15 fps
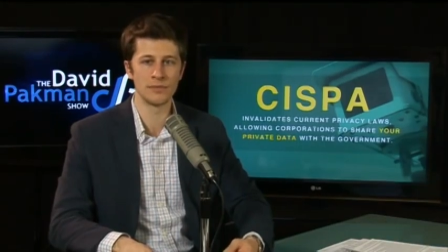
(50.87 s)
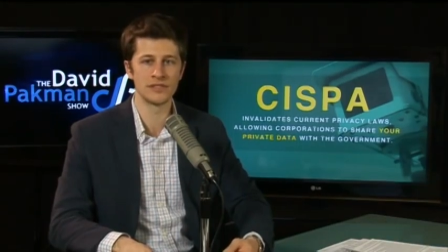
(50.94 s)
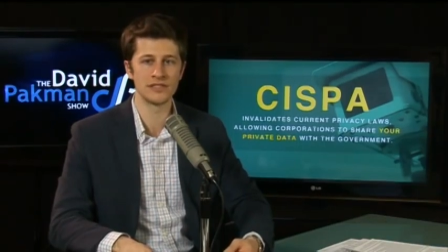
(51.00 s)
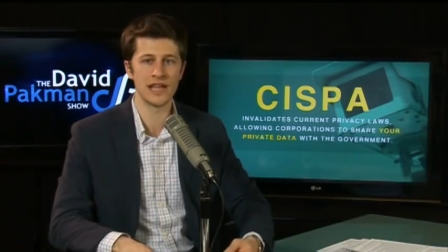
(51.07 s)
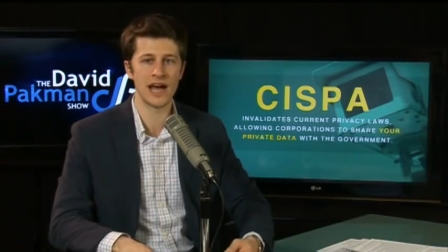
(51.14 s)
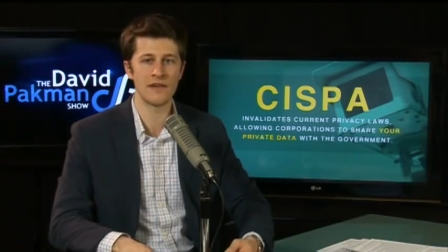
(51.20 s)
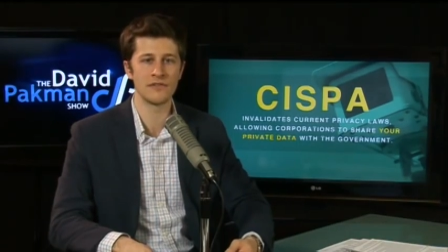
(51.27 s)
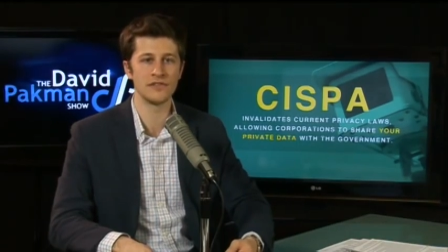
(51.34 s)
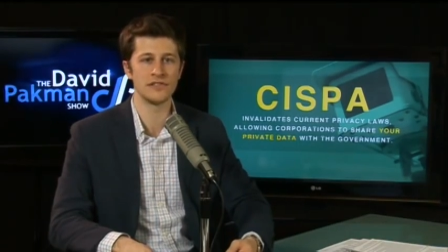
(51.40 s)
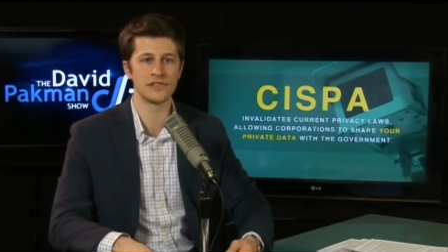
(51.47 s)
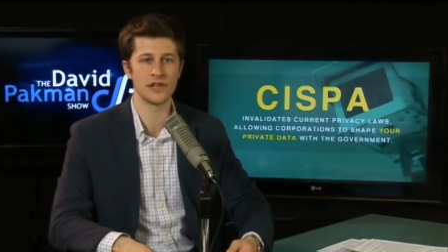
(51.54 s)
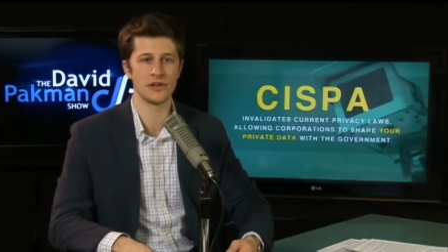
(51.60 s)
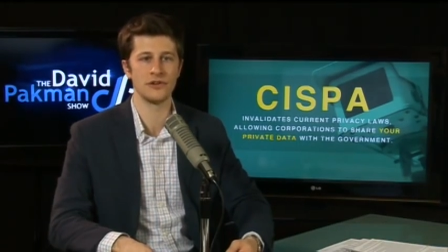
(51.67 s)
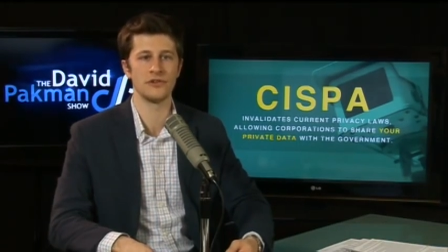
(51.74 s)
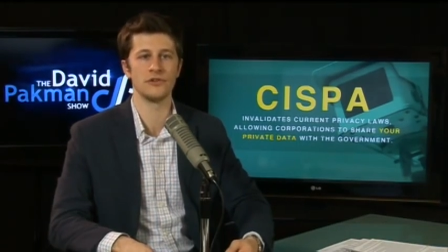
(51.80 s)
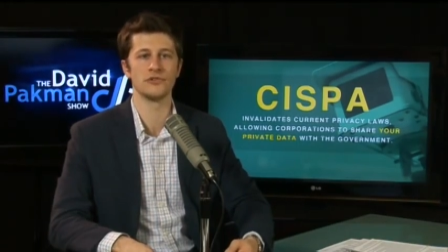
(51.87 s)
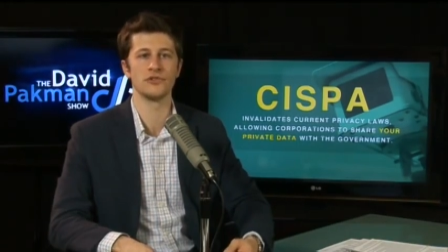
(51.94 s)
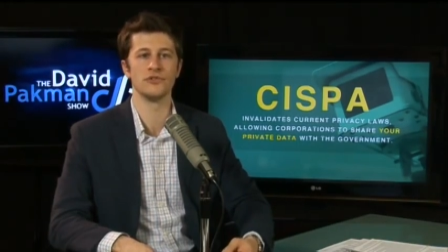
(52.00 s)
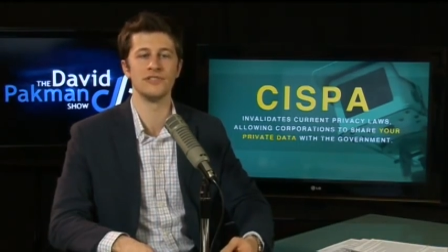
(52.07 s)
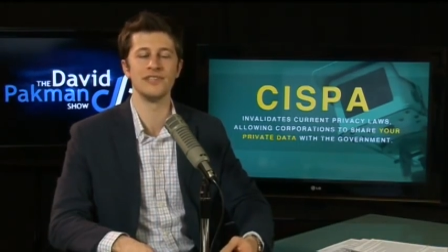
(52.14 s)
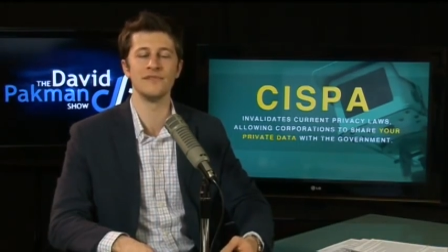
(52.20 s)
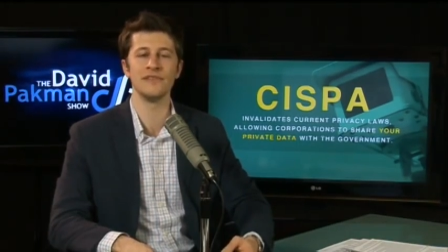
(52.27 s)
Staff and senators
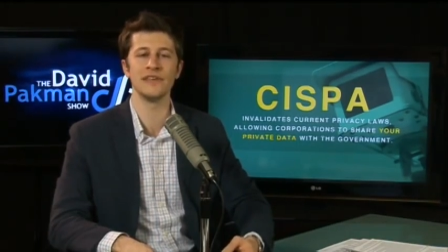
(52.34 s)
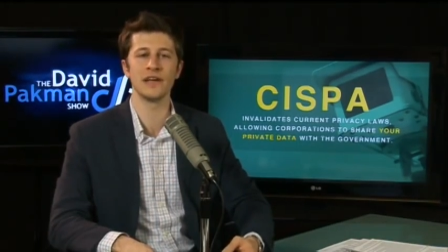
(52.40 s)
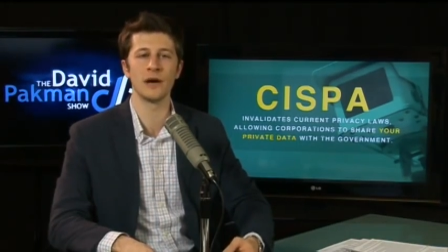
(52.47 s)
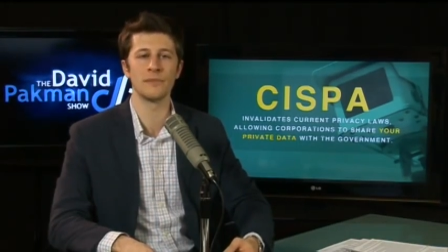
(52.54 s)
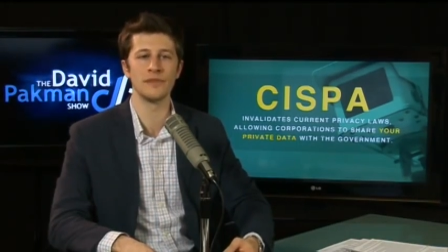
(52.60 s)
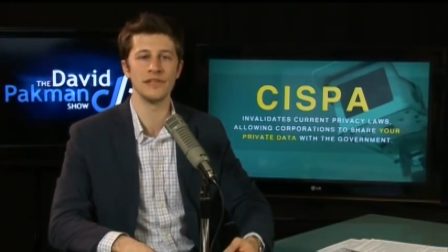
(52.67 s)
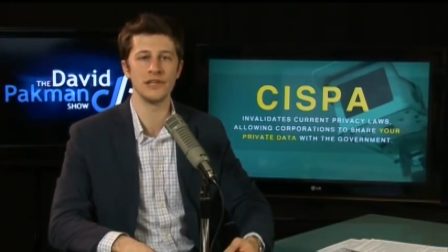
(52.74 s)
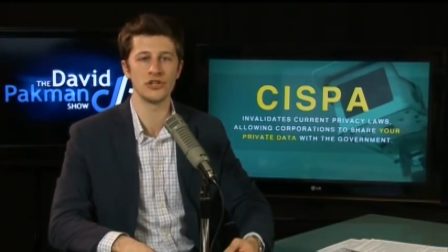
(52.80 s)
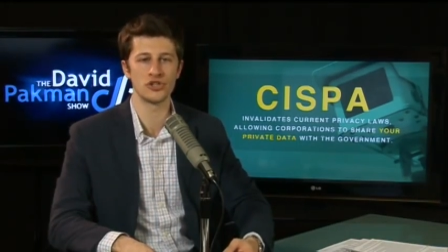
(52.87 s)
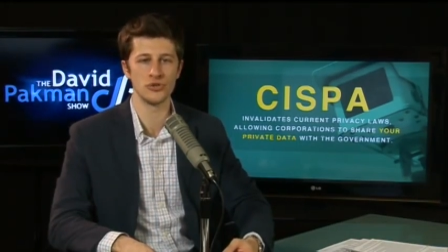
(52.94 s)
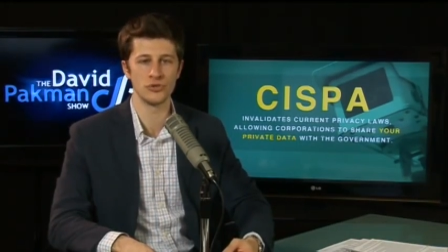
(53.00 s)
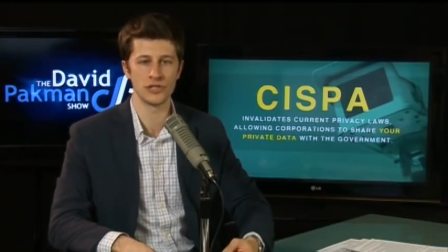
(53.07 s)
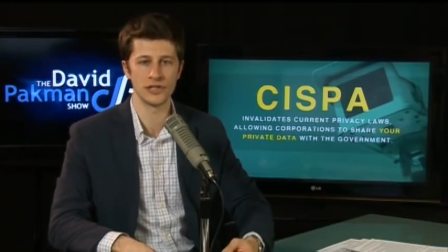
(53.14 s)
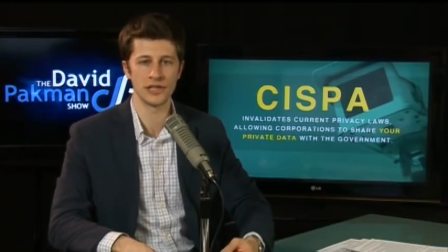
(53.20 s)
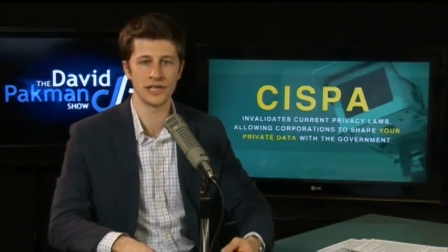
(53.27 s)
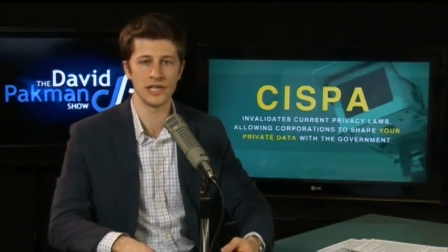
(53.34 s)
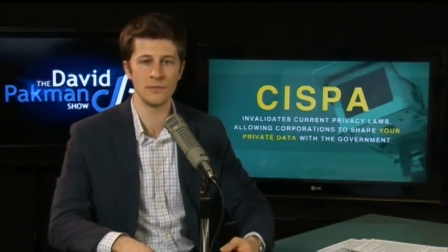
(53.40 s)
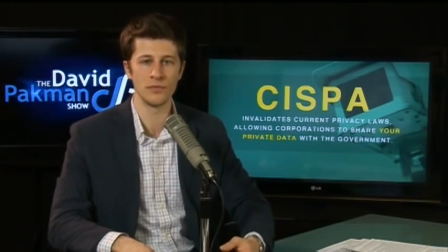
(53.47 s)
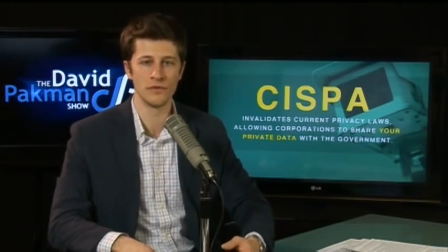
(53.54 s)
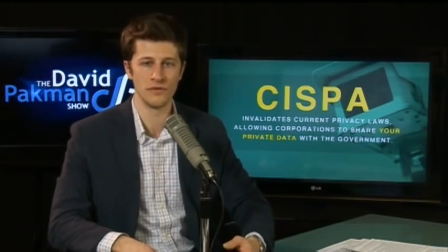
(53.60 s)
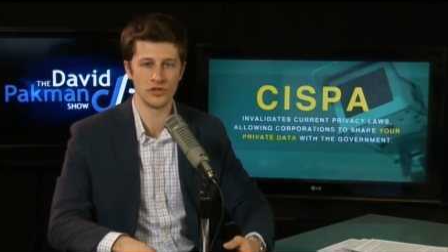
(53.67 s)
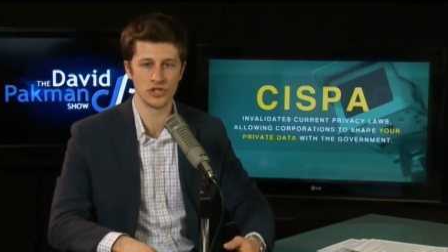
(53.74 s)
are divvying up the issues and the key
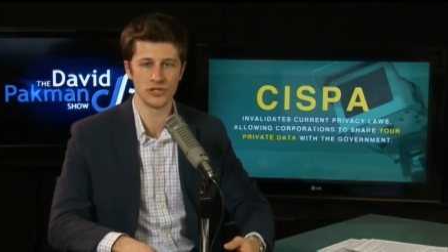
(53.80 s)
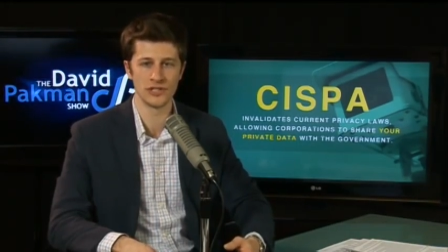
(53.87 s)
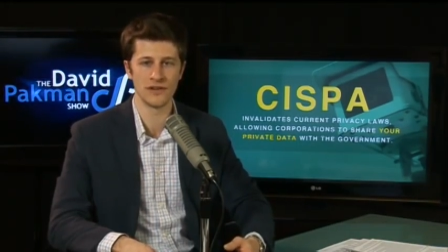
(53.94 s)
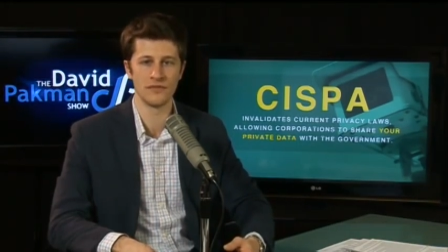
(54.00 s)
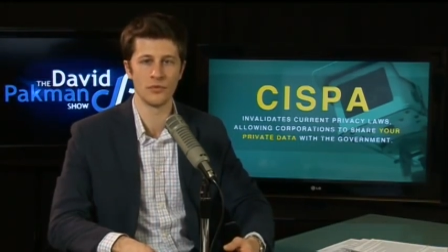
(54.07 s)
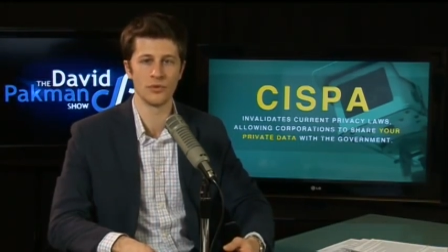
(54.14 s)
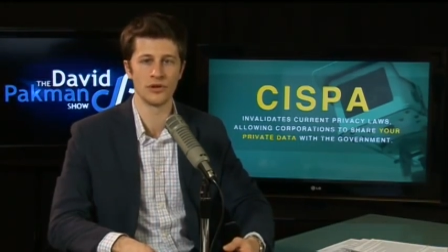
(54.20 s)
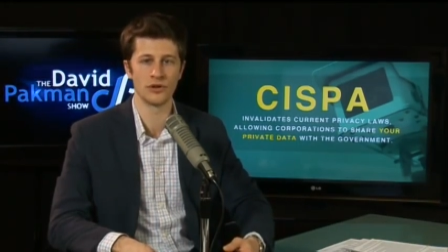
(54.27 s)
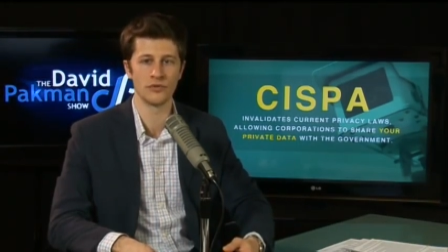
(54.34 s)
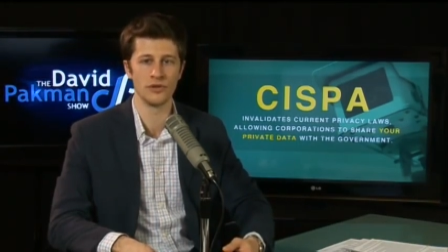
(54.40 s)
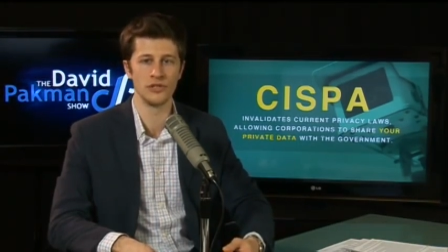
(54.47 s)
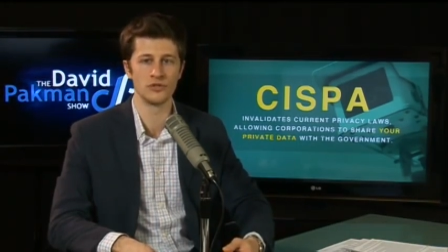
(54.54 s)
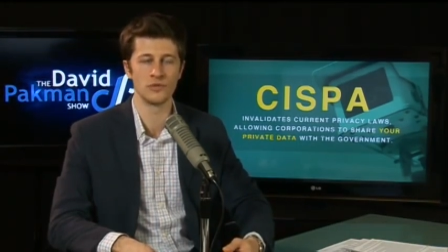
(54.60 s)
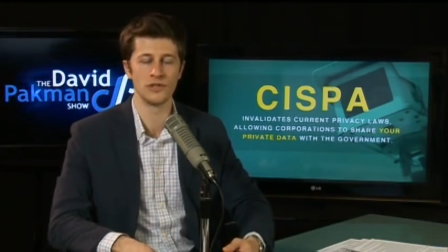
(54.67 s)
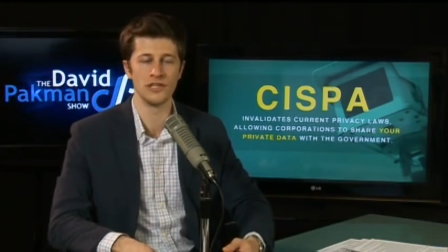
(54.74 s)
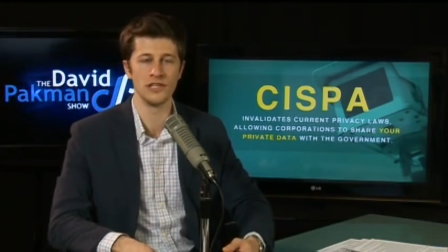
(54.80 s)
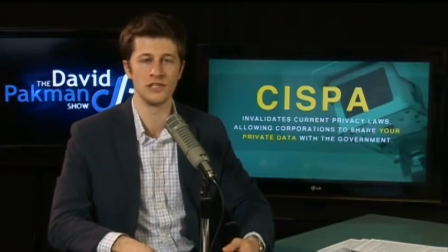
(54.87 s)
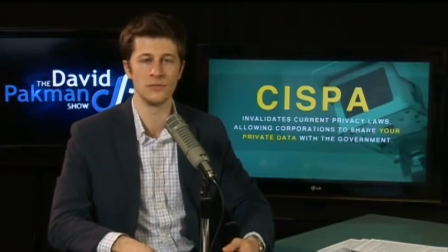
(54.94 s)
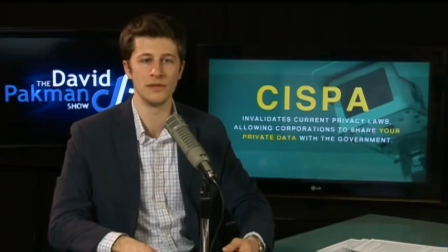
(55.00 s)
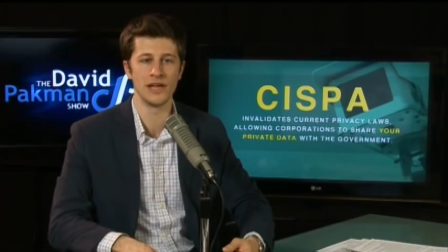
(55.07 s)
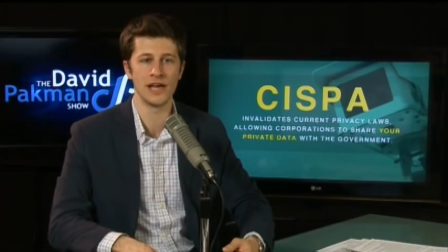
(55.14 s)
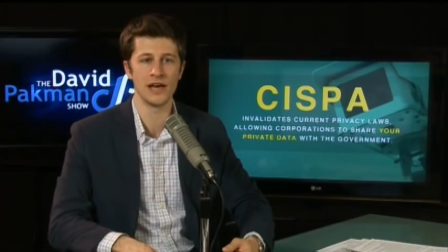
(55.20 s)
provisions everyone agrees would need
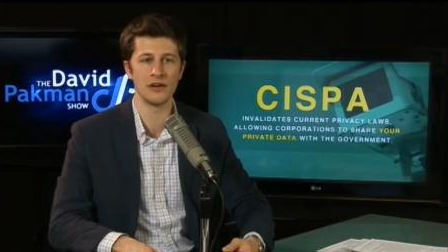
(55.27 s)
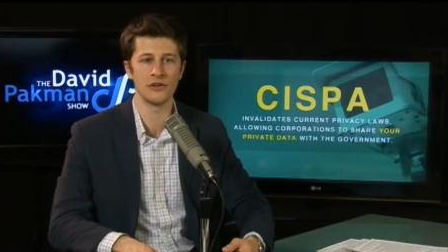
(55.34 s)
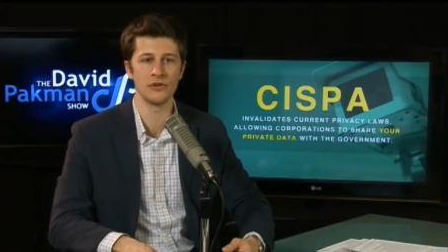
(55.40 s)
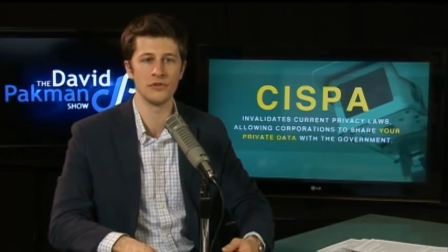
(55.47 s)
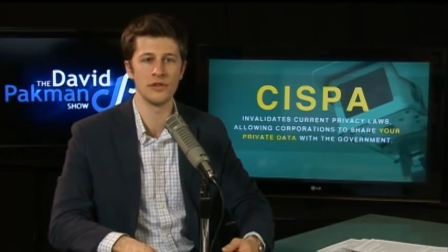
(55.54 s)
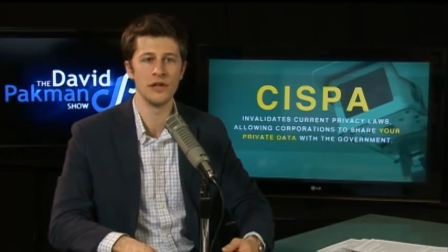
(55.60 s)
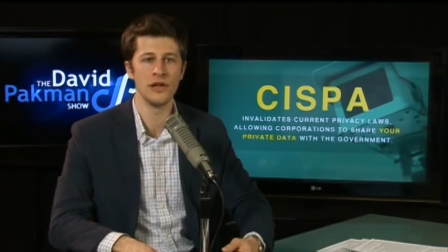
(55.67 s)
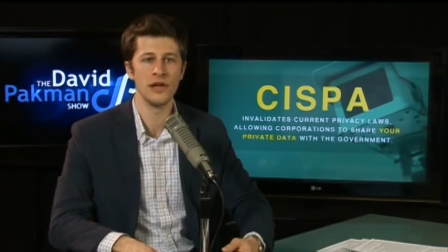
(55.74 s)
to be handled.